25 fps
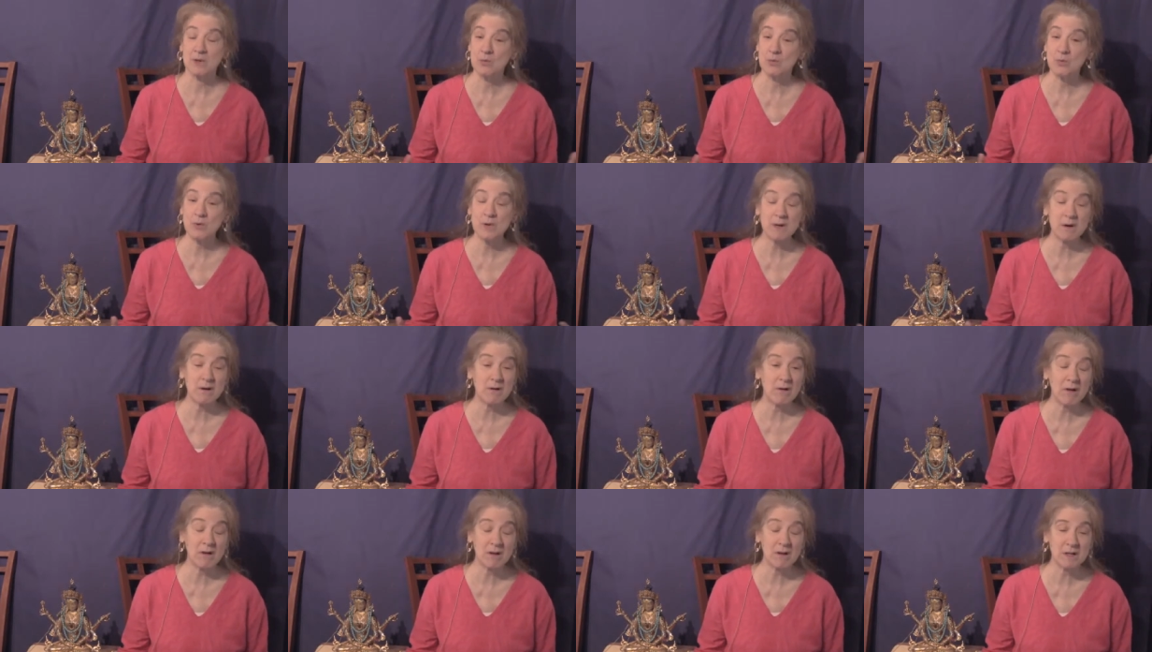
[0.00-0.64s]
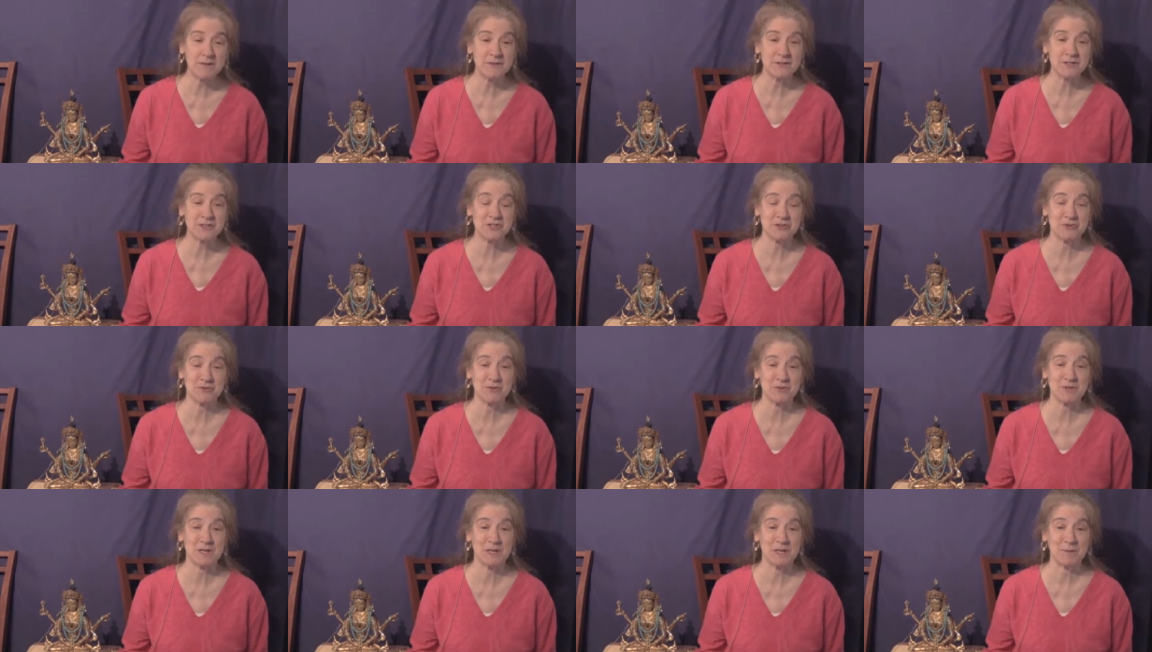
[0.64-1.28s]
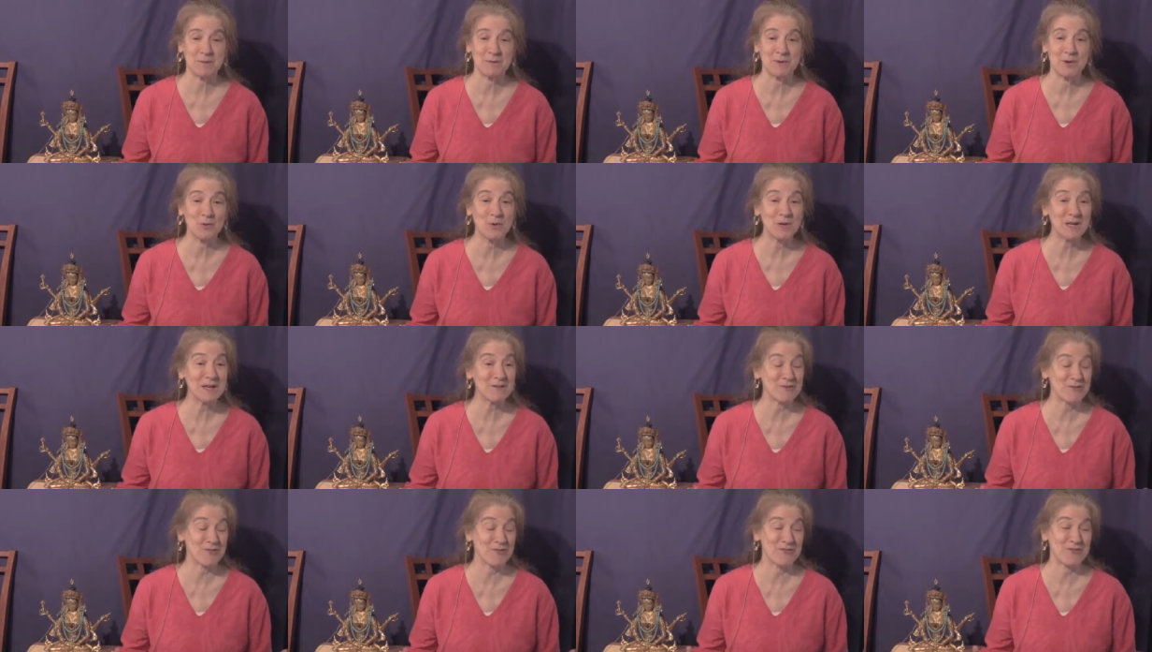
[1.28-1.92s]
We are all in the stream. We
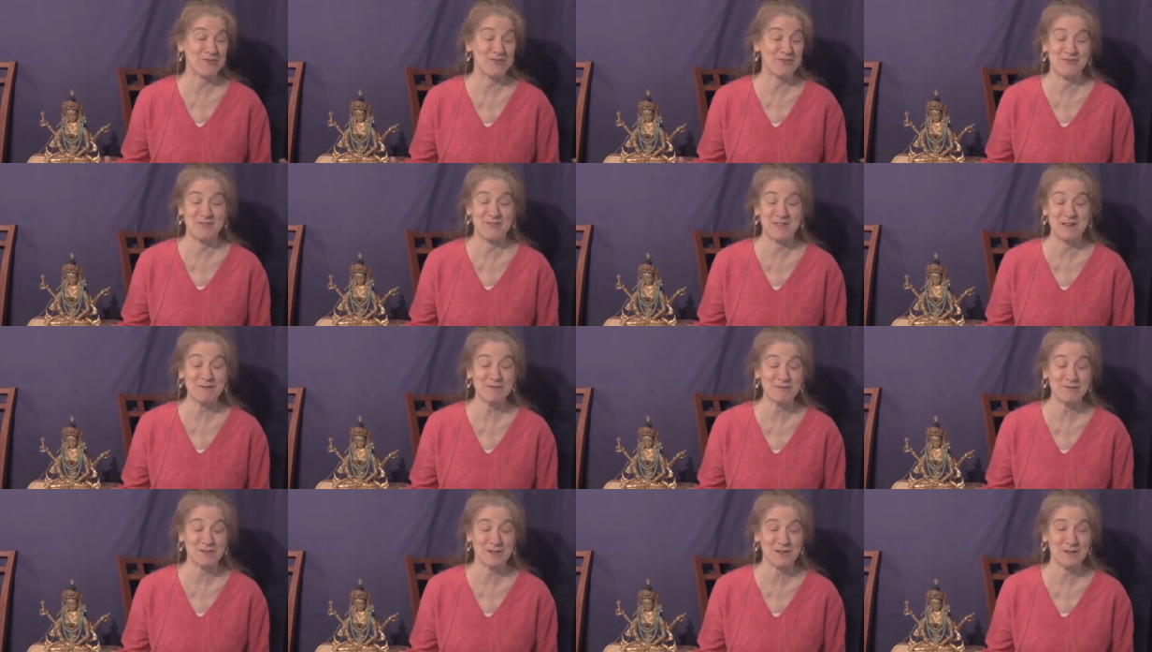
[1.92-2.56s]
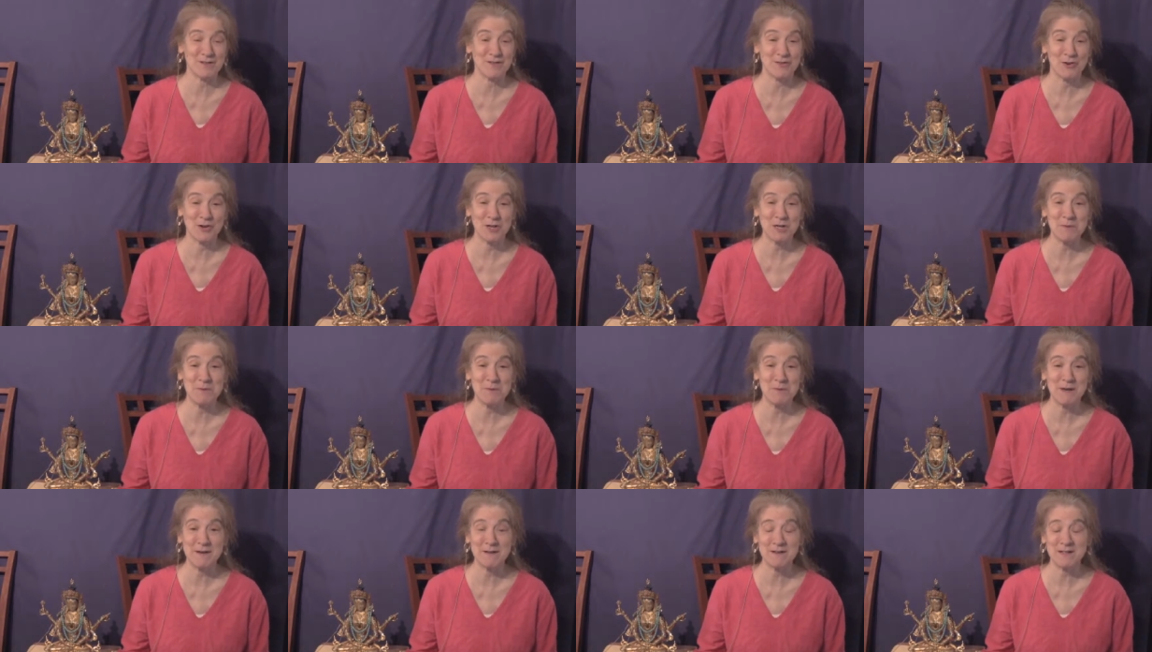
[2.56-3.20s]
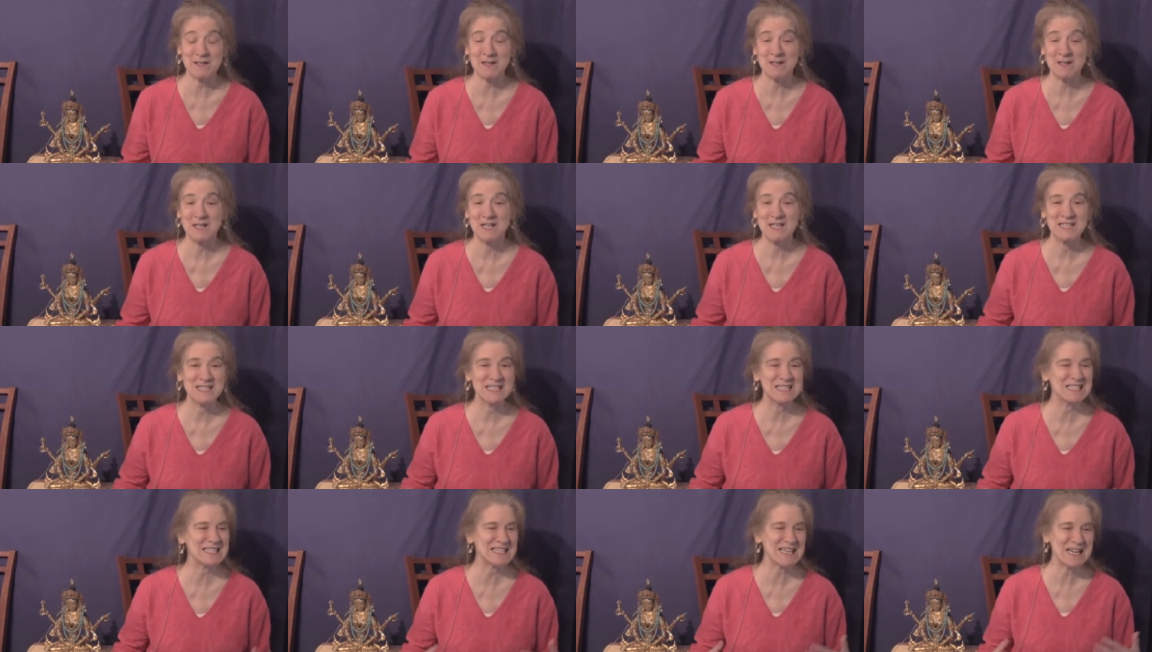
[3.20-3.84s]
have definitely thought about it,
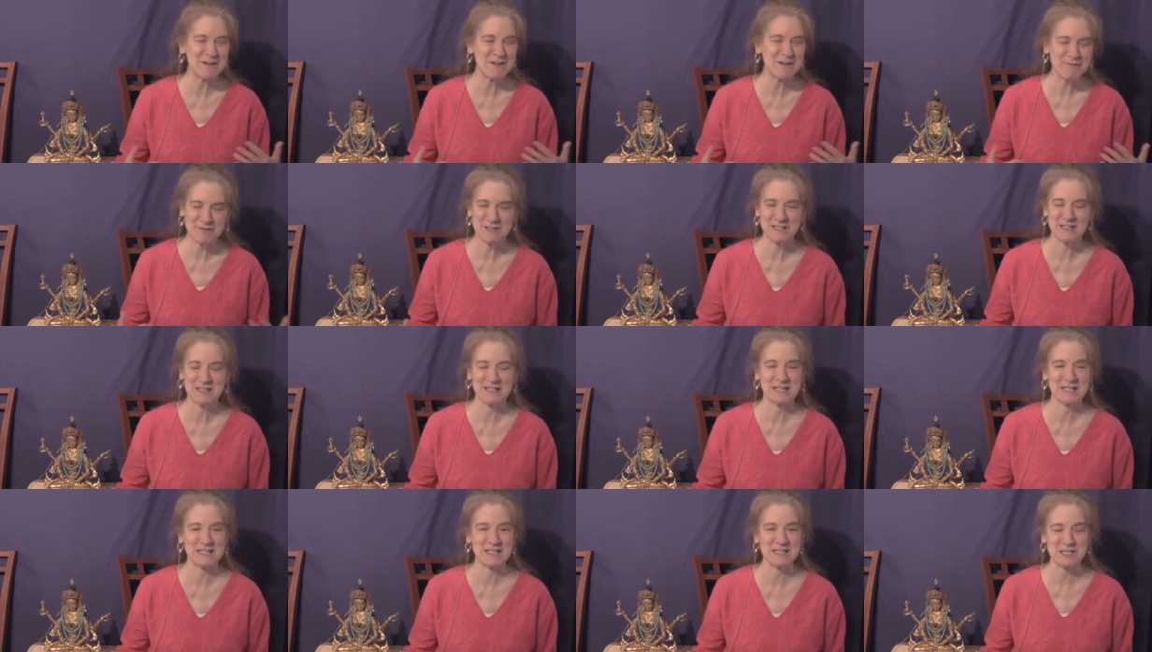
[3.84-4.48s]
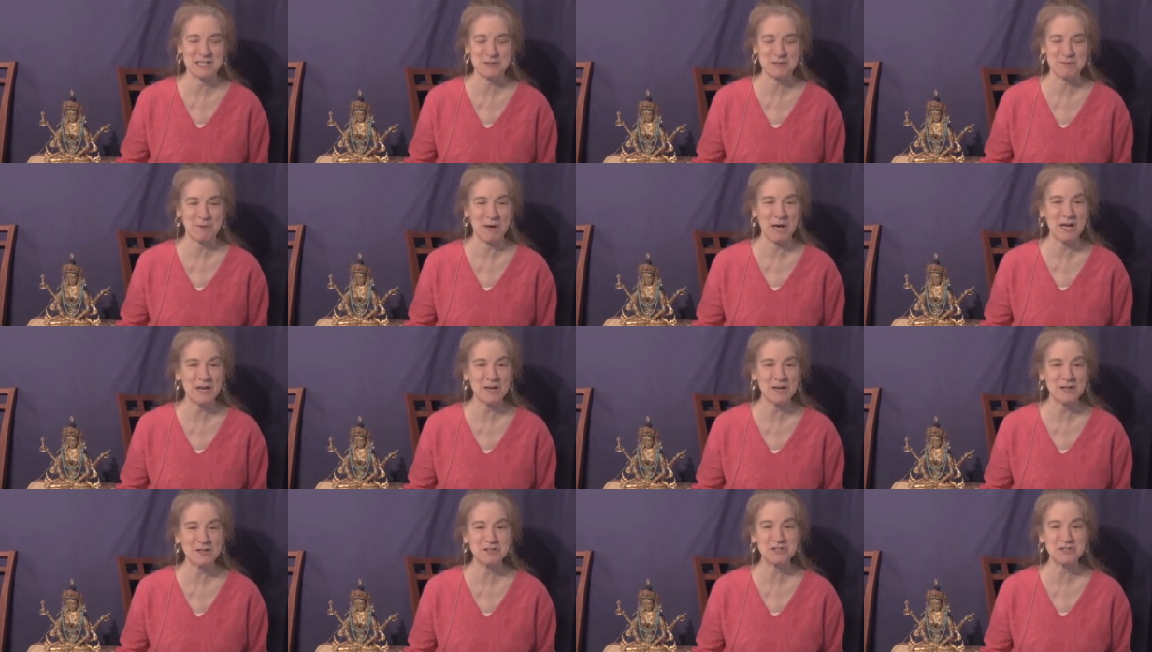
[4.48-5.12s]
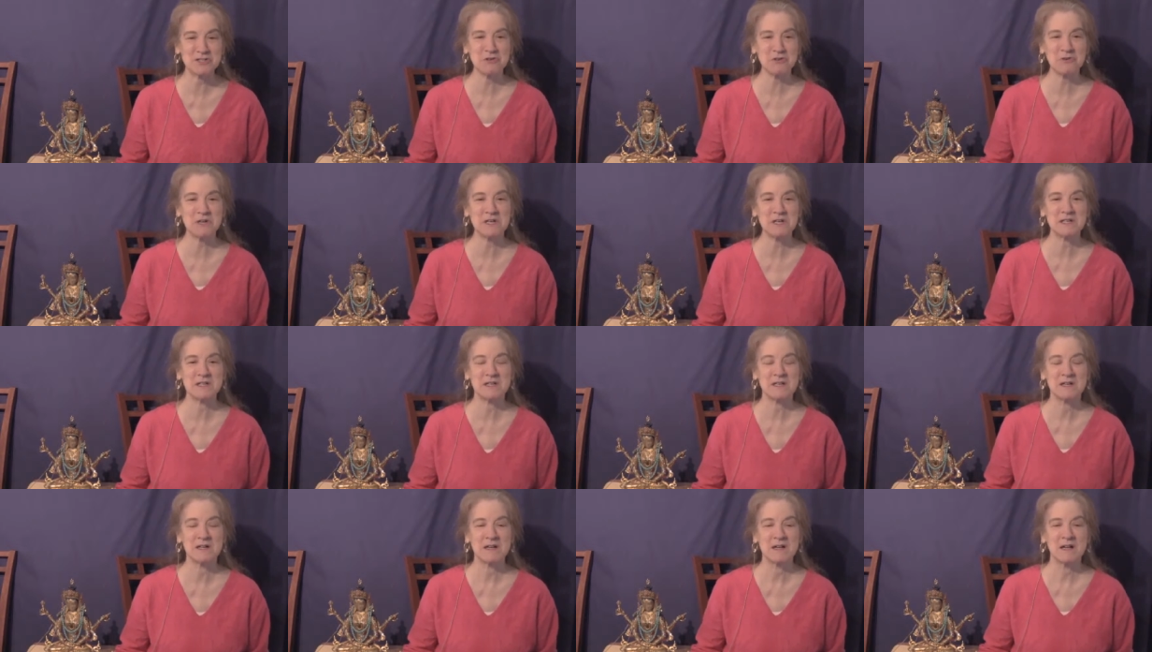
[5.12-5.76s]
definitely aspired to it,
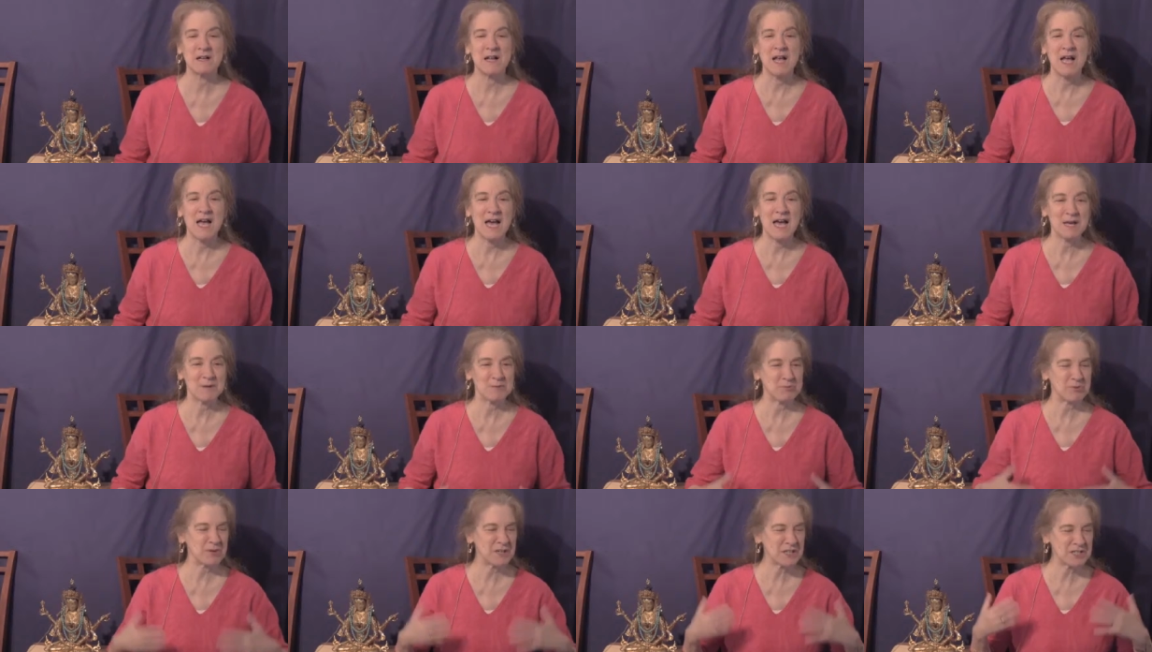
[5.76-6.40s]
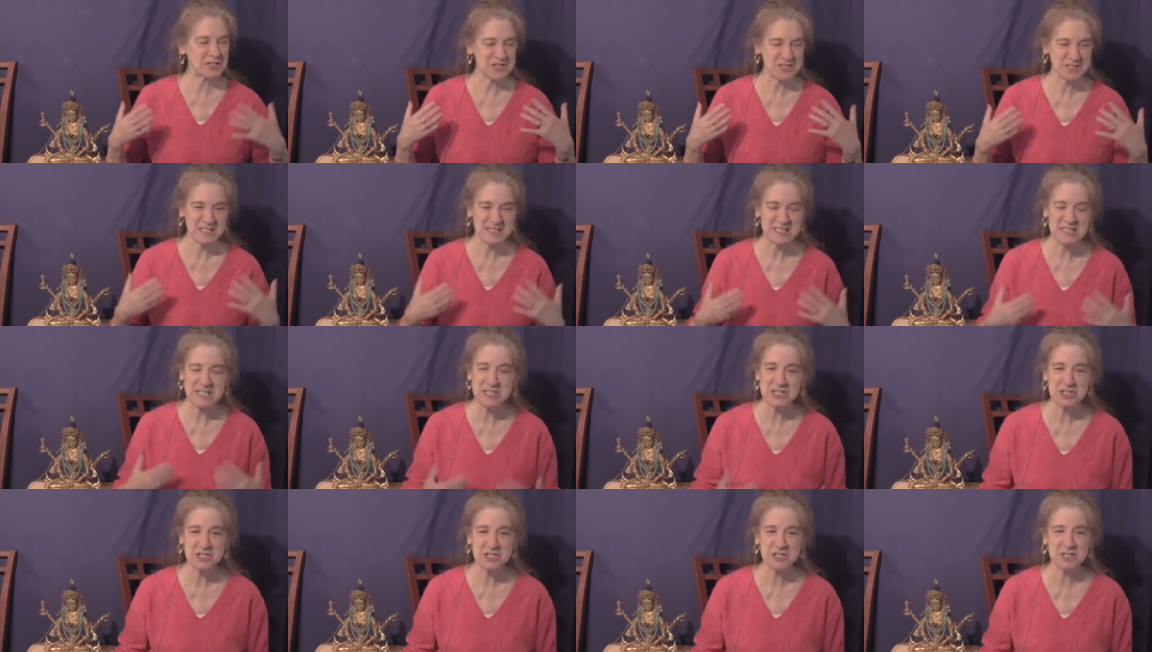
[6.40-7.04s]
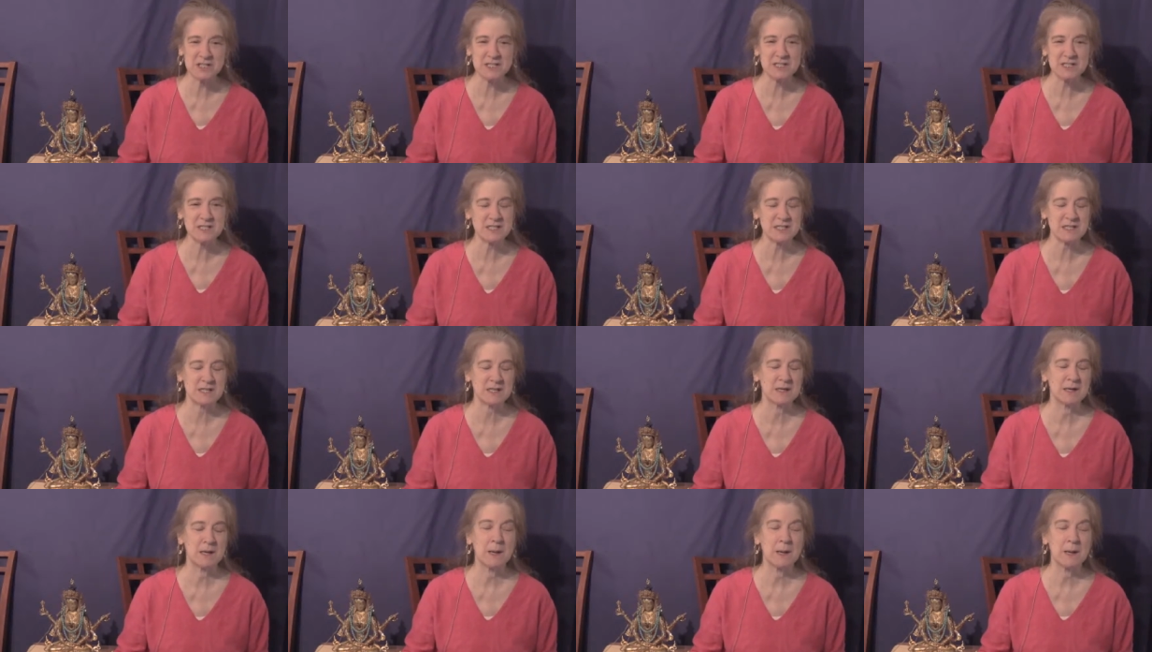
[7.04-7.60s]
had precious teachings,